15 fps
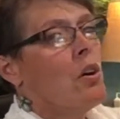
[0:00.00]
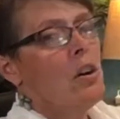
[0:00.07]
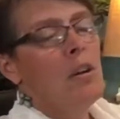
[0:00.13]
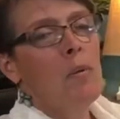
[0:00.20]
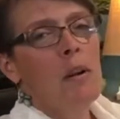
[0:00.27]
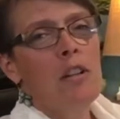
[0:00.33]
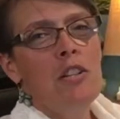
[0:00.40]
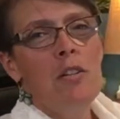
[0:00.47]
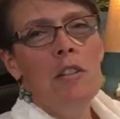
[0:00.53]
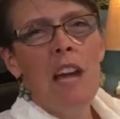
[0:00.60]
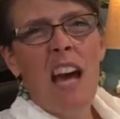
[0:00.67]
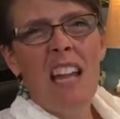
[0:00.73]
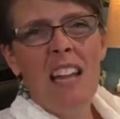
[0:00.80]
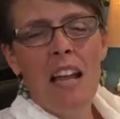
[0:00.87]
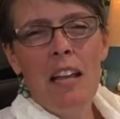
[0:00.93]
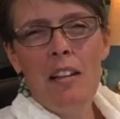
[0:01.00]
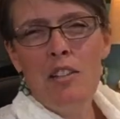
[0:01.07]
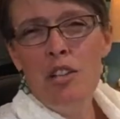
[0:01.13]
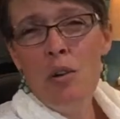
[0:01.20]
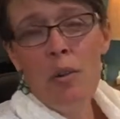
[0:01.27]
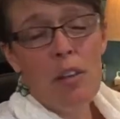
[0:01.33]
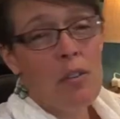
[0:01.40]
You want to do that like
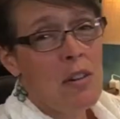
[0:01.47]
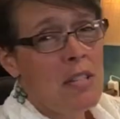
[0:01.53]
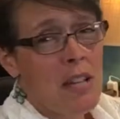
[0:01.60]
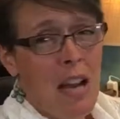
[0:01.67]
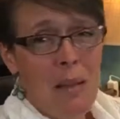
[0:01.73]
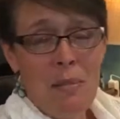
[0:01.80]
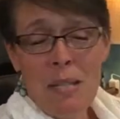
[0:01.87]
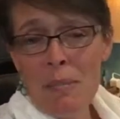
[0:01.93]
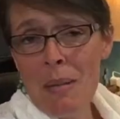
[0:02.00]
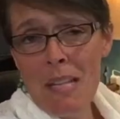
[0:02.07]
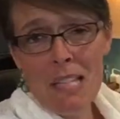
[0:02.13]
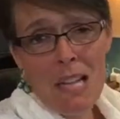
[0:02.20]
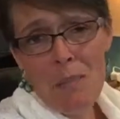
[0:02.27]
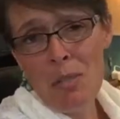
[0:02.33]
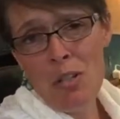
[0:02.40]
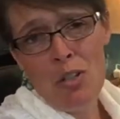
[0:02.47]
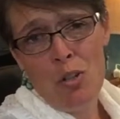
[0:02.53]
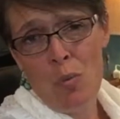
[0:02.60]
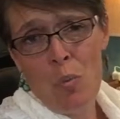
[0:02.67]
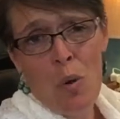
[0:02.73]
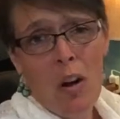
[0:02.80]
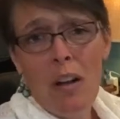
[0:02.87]
2 or 3 times, as many times as
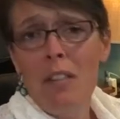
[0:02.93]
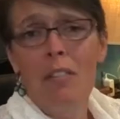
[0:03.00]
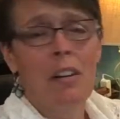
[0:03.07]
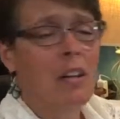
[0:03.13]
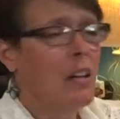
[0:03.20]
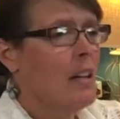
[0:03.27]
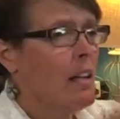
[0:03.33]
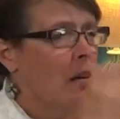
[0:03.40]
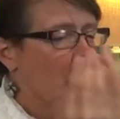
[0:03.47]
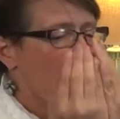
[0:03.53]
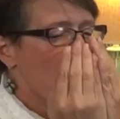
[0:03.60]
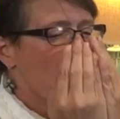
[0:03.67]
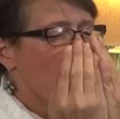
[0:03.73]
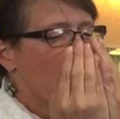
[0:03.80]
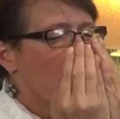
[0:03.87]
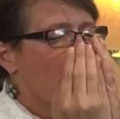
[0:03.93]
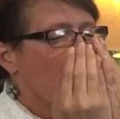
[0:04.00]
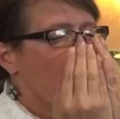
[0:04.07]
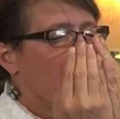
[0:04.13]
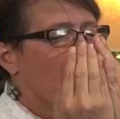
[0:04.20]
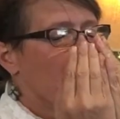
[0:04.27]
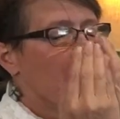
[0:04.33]
you want, really.
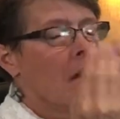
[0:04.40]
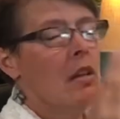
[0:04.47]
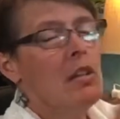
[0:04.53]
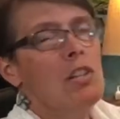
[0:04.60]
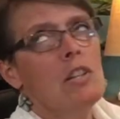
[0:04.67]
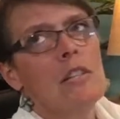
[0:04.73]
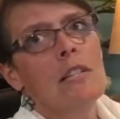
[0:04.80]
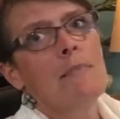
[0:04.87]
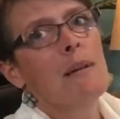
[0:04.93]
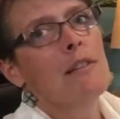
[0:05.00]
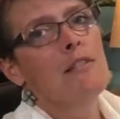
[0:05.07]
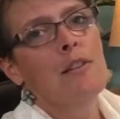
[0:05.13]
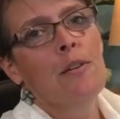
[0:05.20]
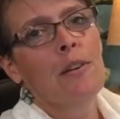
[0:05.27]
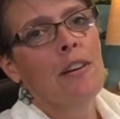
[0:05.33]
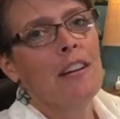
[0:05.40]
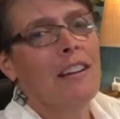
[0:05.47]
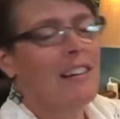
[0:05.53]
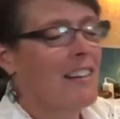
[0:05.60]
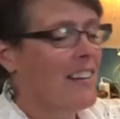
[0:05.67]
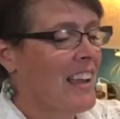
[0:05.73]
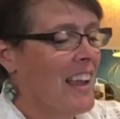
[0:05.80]
And it just smells so
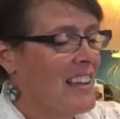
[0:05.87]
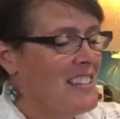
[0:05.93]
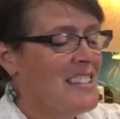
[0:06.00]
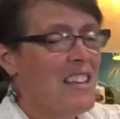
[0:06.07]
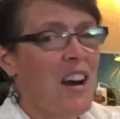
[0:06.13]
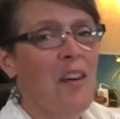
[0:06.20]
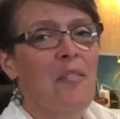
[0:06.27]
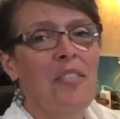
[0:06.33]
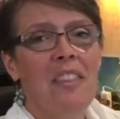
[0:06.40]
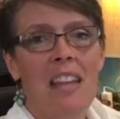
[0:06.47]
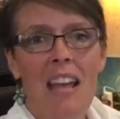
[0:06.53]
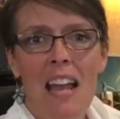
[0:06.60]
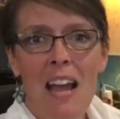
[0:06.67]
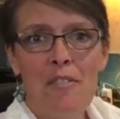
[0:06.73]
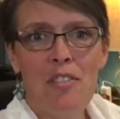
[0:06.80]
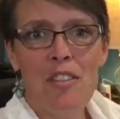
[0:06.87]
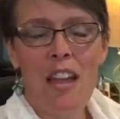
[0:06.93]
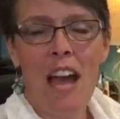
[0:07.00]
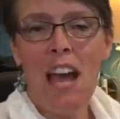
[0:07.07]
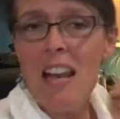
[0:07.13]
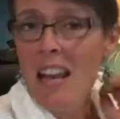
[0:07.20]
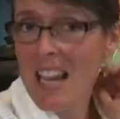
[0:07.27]
good. Okay, so then after
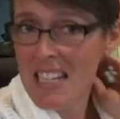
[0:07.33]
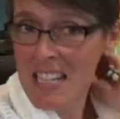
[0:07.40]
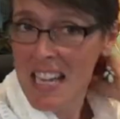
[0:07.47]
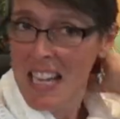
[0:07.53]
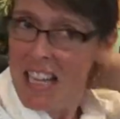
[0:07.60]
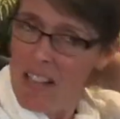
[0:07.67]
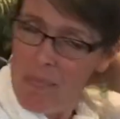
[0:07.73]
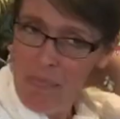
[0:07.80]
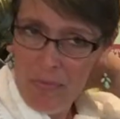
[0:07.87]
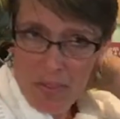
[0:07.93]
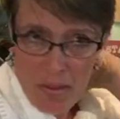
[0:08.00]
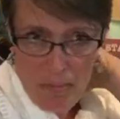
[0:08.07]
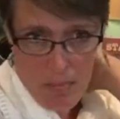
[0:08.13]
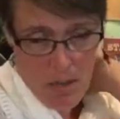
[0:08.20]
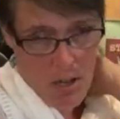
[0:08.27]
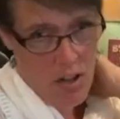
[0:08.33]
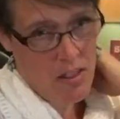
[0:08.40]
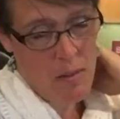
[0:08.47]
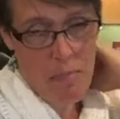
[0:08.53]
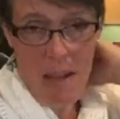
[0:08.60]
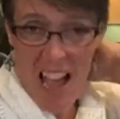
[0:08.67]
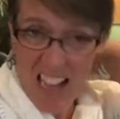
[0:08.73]
that, I put it on
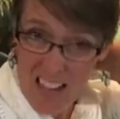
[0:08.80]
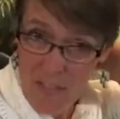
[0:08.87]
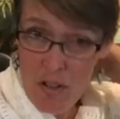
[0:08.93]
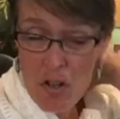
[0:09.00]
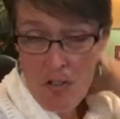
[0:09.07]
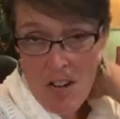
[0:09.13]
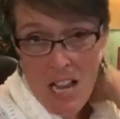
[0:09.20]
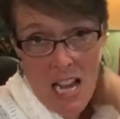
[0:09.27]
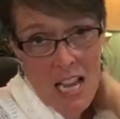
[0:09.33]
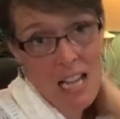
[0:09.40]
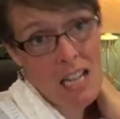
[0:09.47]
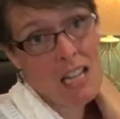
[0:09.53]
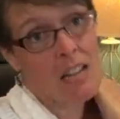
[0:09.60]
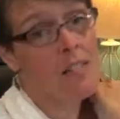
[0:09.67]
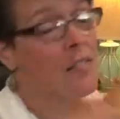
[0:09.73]
the back of your neck